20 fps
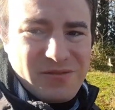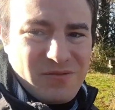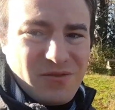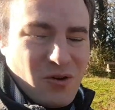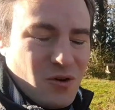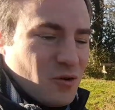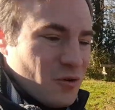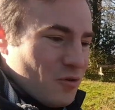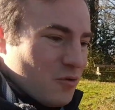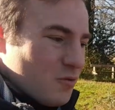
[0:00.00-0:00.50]

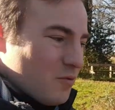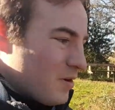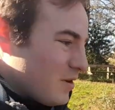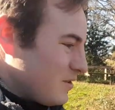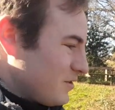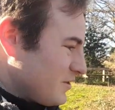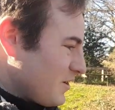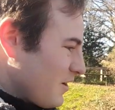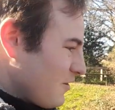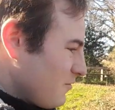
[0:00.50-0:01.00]
frog or
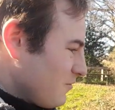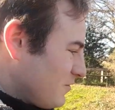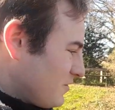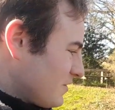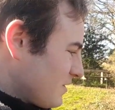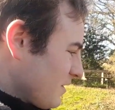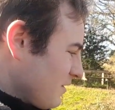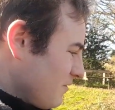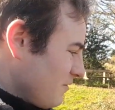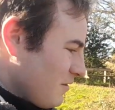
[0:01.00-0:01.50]
a toad,
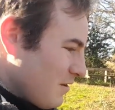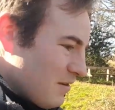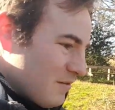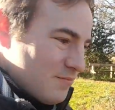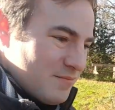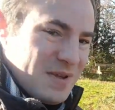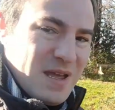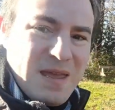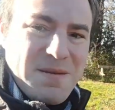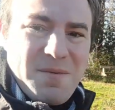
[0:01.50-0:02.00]
so
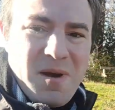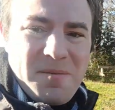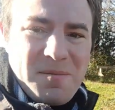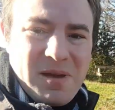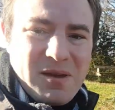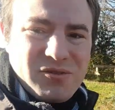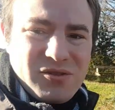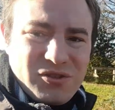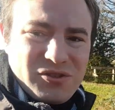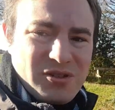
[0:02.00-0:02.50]
he might be
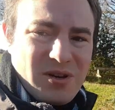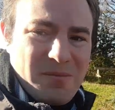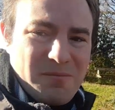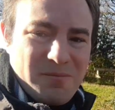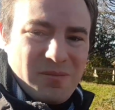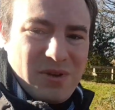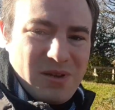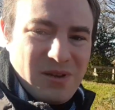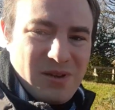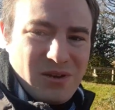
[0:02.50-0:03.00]
able to jump
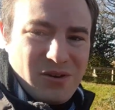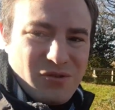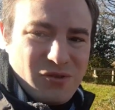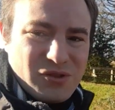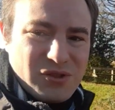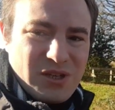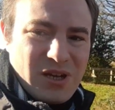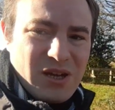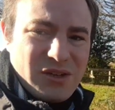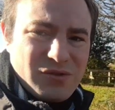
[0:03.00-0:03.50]

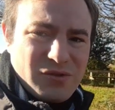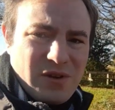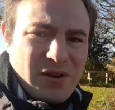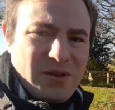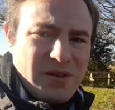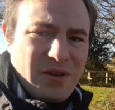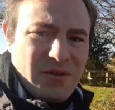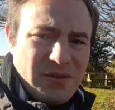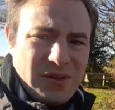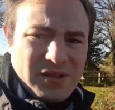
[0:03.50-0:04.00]
across the ice, although I
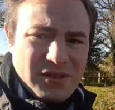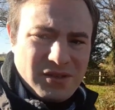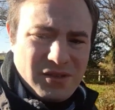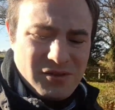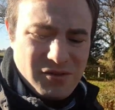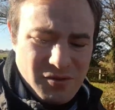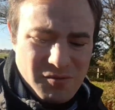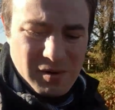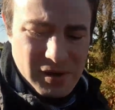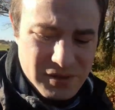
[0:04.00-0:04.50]
don't think he's going
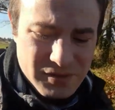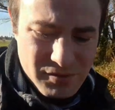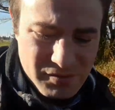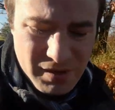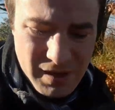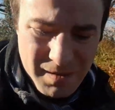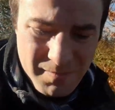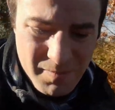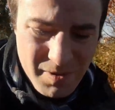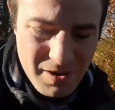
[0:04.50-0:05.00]
to do it while he's on
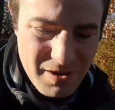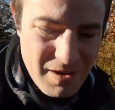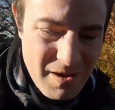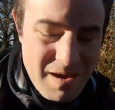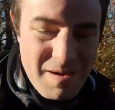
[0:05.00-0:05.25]
camera,